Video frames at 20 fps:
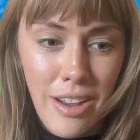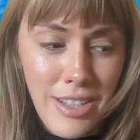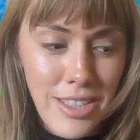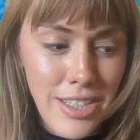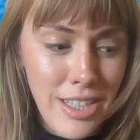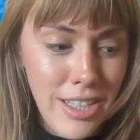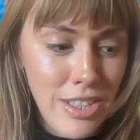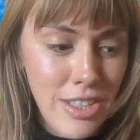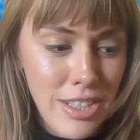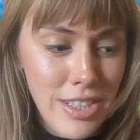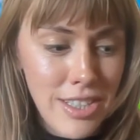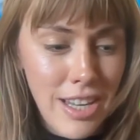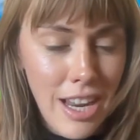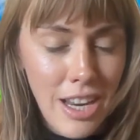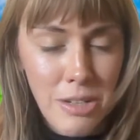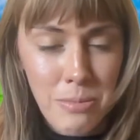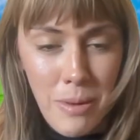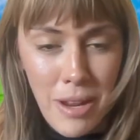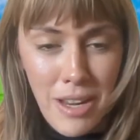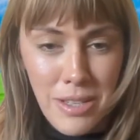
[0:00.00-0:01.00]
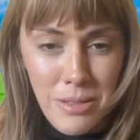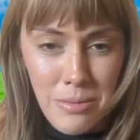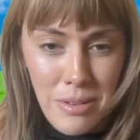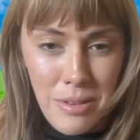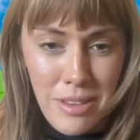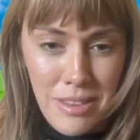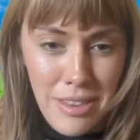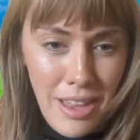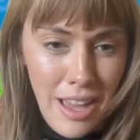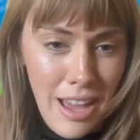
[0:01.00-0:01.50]
I did just touch base
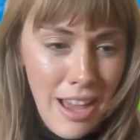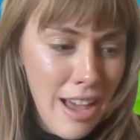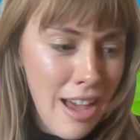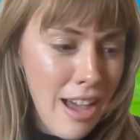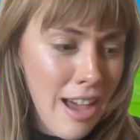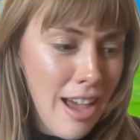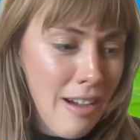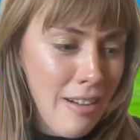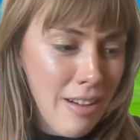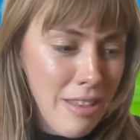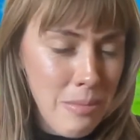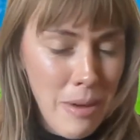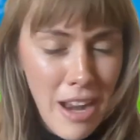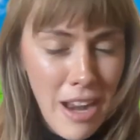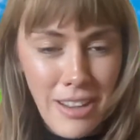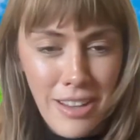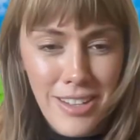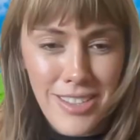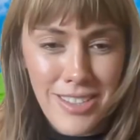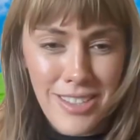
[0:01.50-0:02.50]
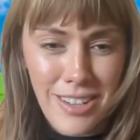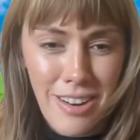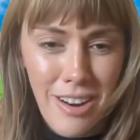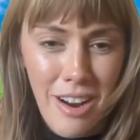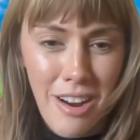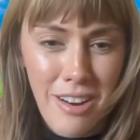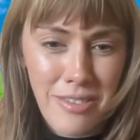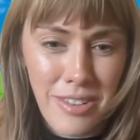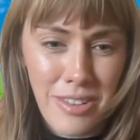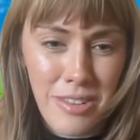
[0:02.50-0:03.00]
with our other panelists, so
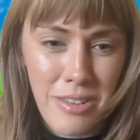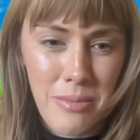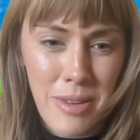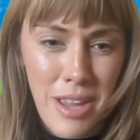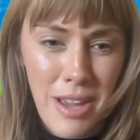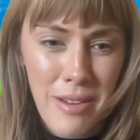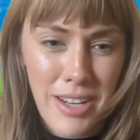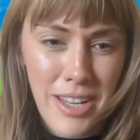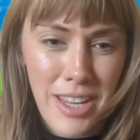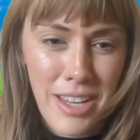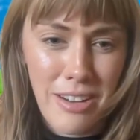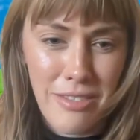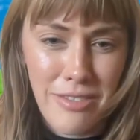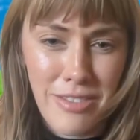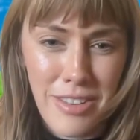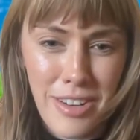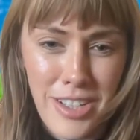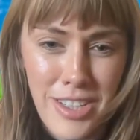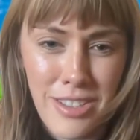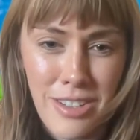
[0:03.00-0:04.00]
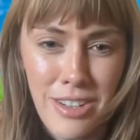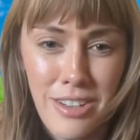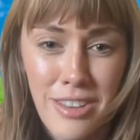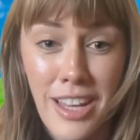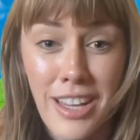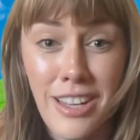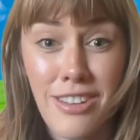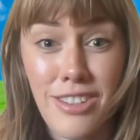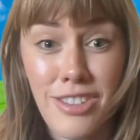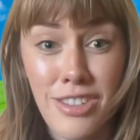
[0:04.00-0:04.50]
hopefully we'll be able to kick off very soon.
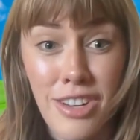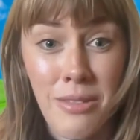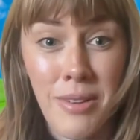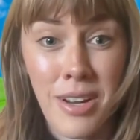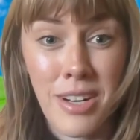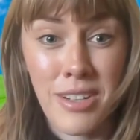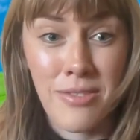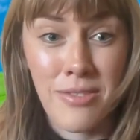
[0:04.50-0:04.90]
Thank you so much